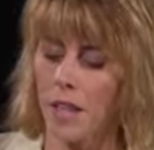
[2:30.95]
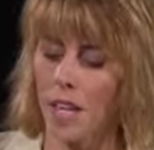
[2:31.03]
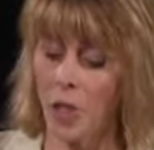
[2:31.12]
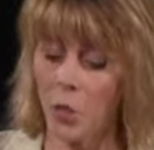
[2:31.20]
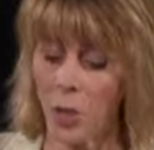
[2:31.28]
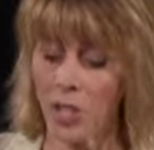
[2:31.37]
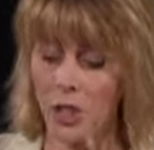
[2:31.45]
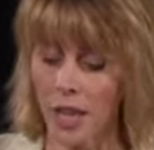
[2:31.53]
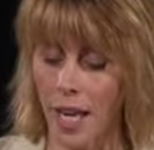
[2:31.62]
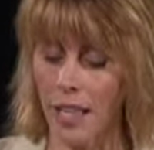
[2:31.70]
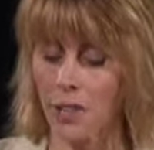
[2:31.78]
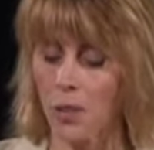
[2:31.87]
in which
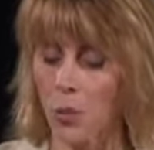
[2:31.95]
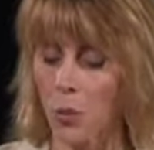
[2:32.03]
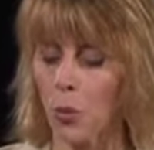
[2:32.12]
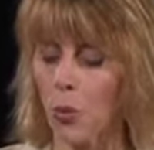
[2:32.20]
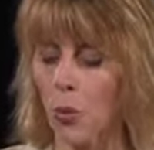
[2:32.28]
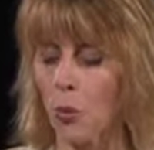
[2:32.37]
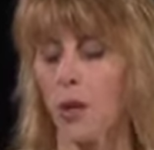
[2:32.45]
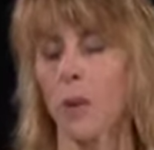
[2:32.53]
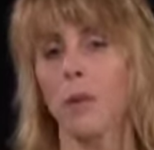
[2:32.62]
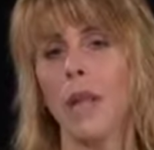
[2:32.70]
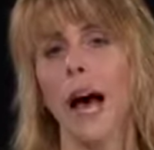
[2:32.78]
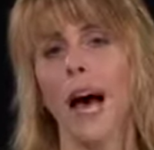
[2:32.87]
case the rule would
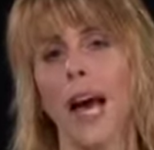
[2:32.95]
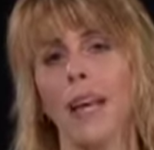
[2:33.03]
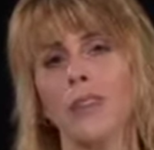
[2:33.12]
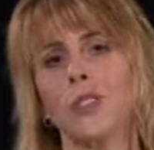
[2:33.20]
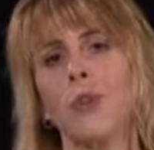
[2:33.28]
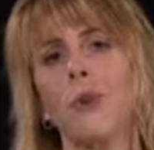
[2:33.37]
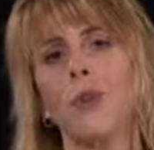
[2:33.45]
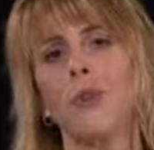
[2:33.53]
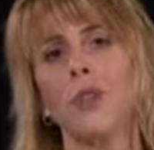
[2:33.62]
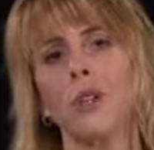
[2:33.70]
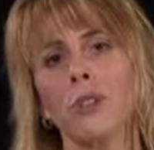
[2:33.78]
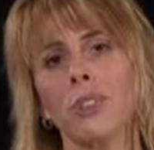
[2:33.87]
apply. So if
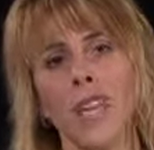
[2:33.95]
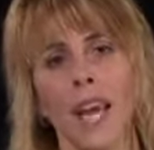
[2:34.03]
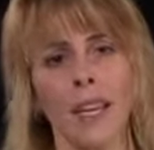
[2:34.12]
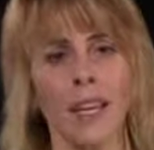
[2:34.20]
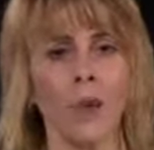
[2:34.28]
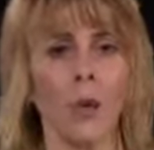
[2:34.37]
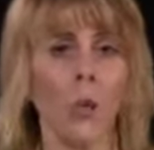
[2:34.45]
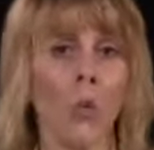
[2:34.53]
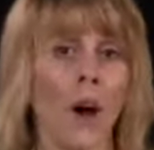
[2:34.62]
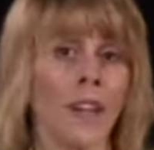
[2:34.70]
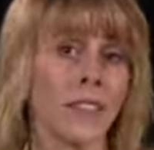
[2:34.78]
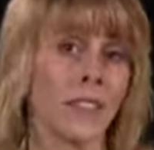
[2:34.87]
you're saying
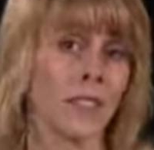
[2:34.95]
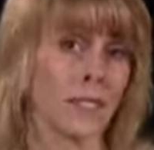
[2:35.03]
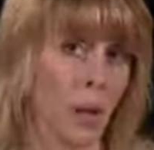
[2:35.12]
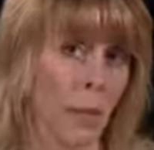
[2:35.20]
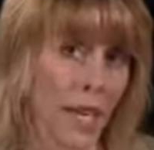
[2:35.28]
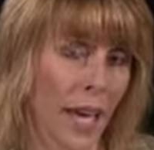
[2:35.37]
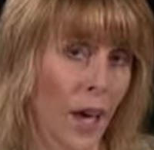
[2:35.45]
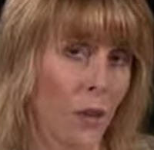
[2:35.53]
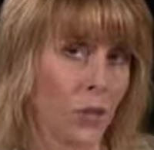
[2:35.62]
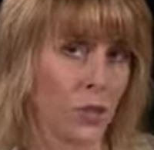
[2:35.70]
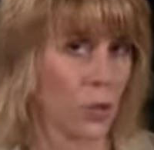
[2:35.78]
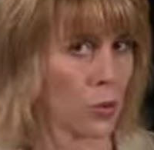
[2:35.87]
what
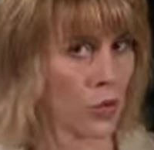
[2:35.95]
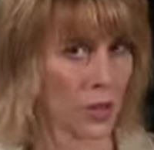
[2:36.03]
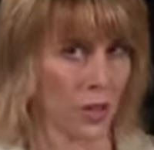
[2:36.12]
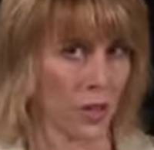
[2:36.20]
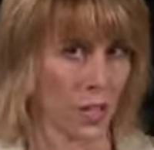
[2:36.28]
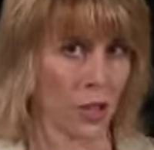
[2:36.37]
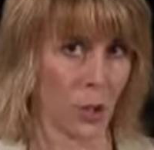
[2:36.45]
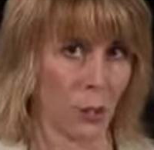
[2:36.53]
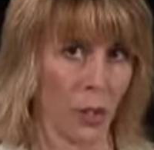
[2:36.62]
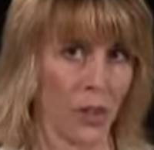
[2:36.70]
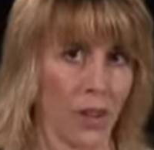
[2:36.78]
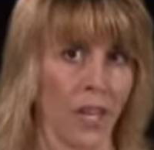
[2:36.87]
sub-account you think that they should
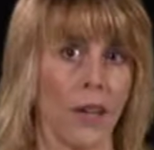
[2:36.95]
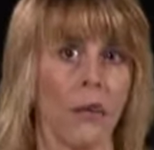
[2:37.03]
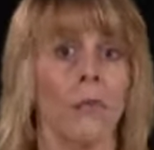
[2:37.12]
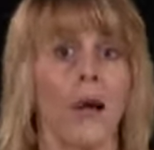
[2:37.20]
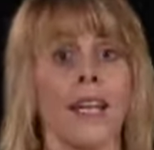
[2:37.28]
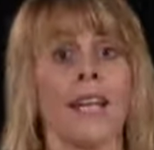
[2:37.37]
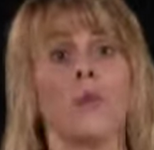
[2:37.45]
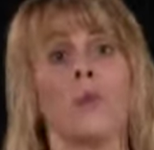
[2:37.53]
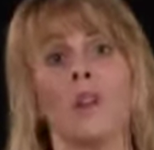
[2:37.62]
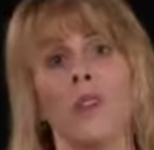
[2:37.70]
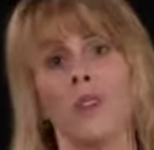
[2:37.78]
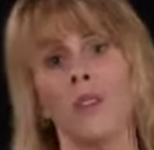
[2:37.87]
put their money
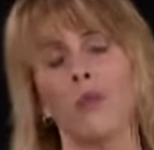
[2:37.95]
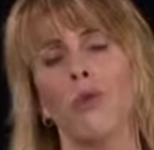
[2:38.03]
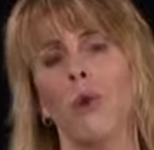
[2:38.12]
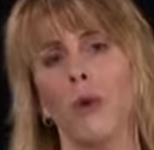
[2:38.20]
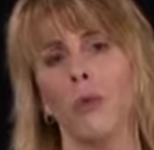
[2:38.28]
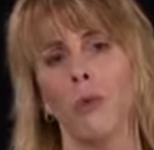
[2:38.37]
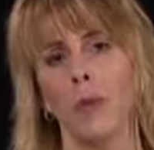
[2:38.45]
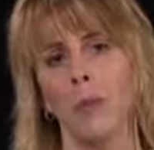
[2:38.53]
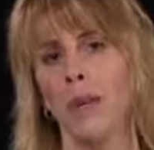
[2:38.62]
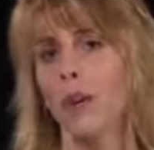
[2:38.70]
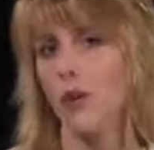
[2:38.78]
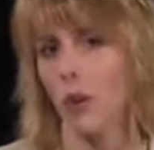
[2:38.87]
within their
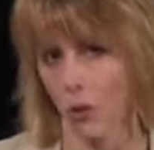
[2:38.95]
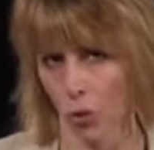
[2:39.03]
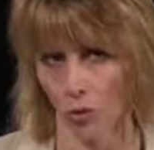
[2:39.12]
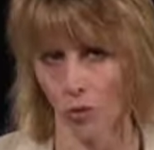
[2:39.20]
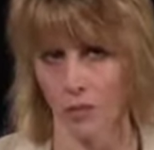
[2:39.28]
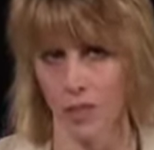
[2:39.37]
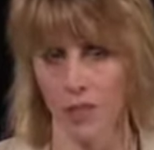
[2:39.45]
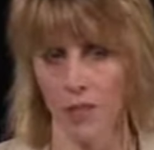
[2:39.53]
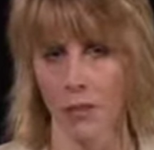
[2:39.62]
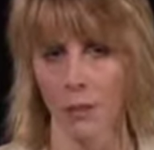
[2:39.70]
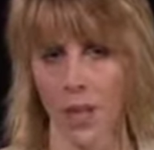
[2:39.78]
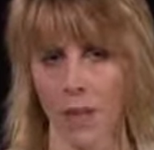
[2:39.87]
403B or their
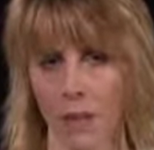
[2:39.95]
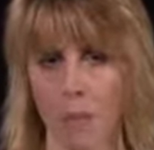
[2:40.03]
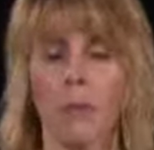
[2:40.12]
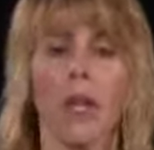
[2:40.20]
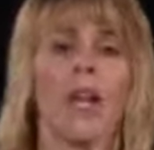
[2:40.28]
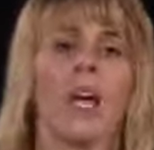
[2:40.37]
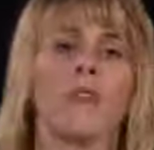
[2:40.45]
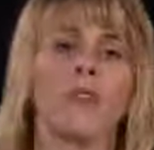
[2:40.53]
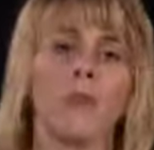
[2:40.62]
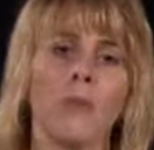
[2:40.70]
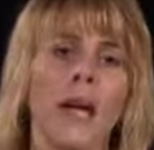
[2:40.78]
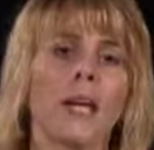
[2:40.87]
457 plan, if
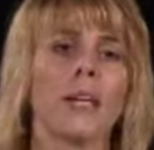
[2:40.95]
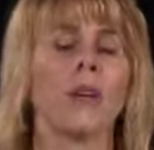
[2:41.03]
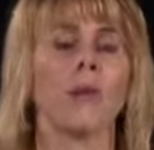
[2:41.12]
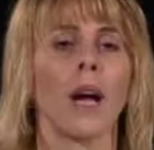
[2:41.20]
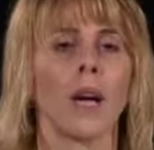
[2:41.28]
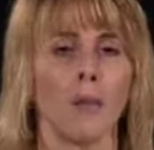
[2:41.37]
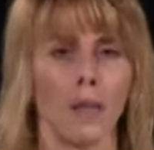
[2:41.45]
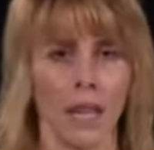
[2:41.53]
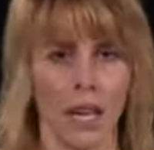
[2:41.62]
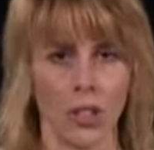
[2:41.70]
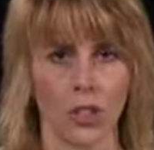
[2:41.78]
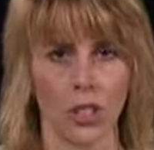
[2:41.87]
you're making a
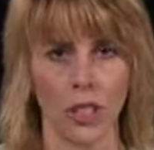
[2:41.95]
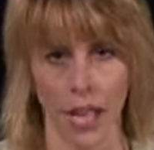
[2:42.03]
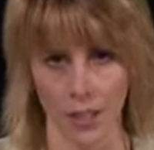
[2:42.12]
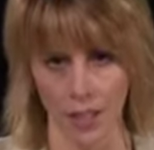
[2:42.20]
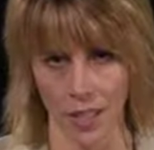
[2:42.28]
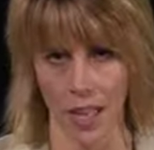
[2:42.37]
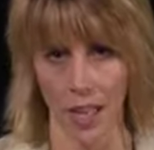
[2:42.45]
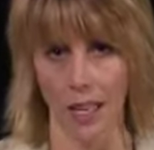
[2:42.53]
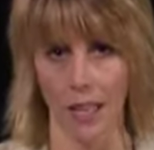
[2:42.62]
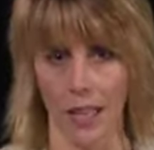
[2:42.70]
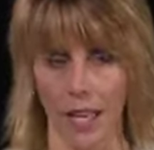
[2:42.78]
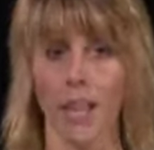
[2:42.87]
recommendation as to that
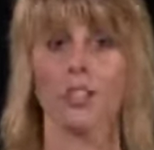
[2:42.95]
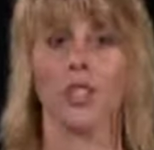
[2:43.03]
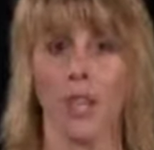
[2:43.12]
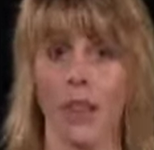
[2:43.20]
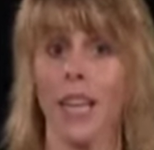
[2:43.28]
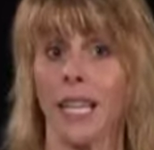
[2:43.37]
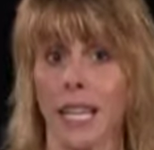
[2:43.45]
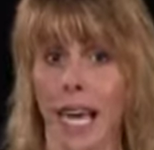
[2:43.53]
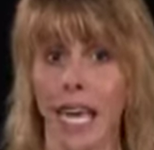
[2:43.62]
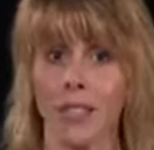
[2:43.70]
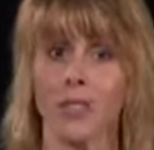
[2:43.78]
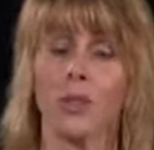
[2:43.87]
allocation, then
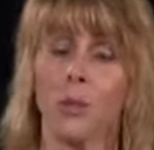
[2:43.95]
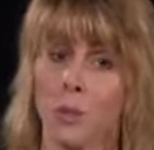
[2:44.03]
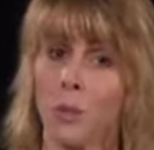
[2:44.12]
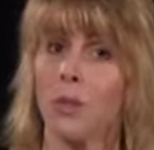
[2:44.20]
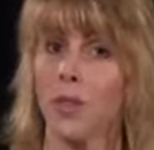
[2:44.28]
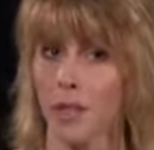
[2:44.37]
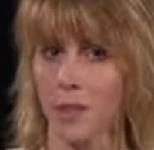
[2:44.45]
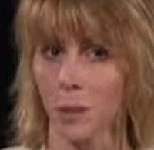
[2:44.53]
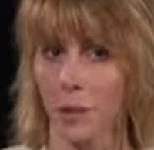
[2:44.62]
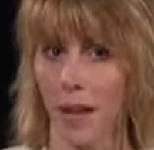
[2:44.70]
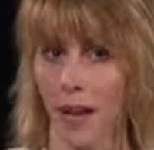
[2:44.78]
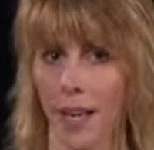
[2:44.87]
yes, the rule does
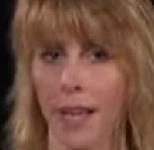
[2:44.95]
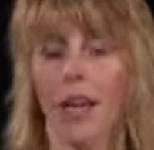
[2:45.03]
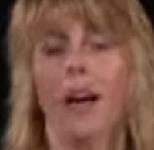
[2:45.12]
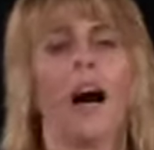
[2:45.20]
apply.